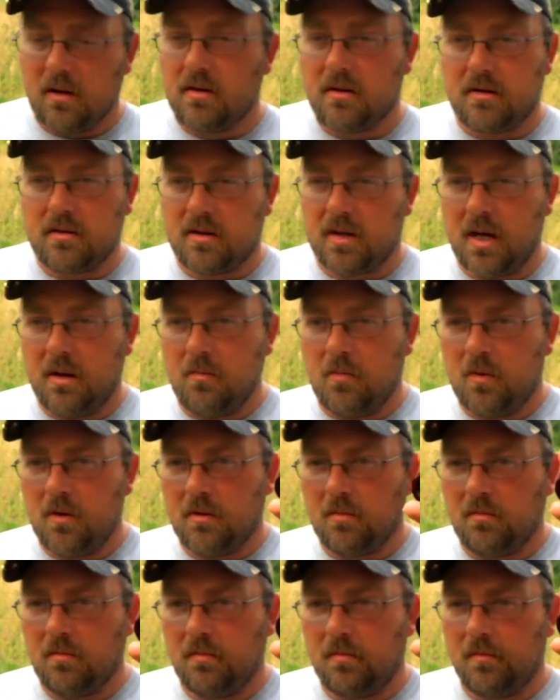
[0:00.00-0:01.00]
Same
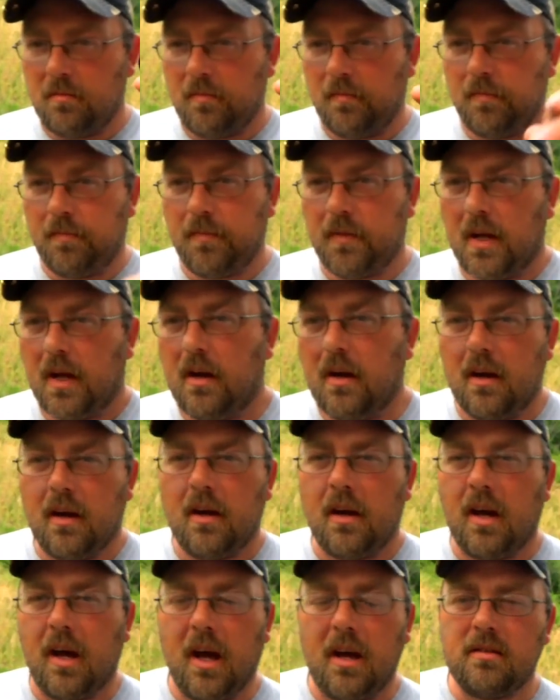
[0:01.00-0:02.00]
one.
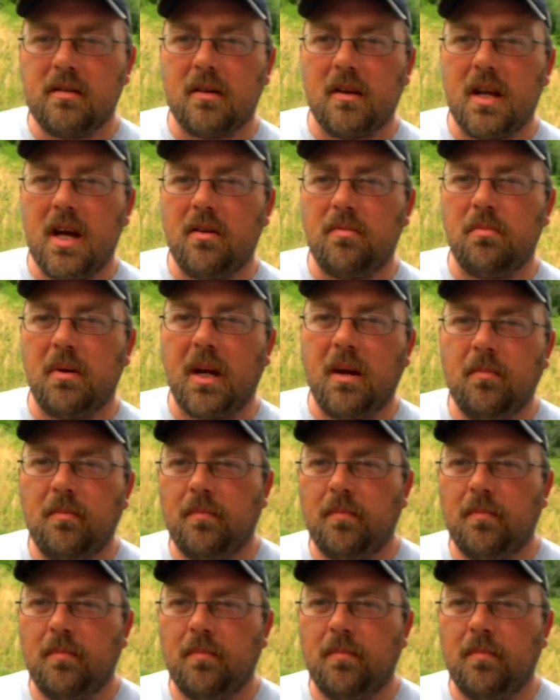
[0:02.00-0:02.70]
Hasn't left me.